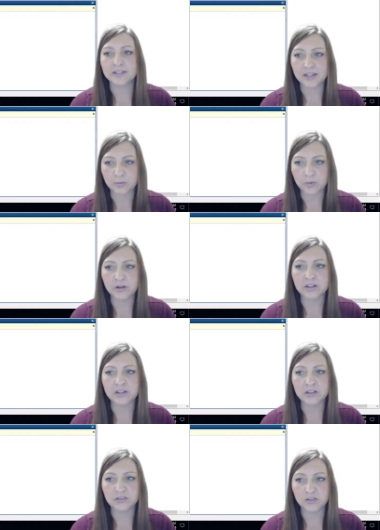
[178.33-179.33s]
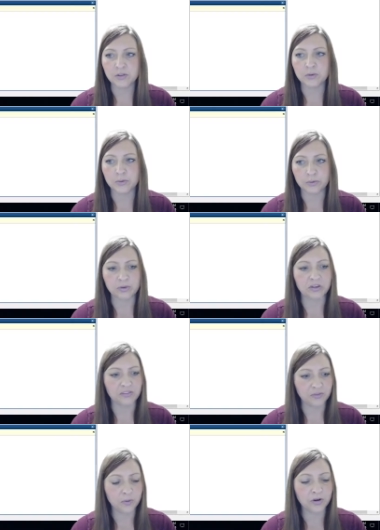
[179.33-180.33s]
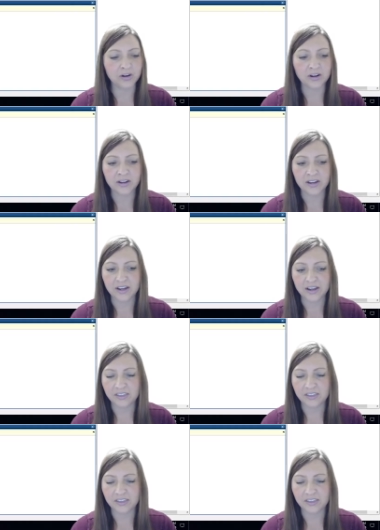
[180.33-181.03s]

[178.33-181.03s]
Day 1, 2, 3, 4, and the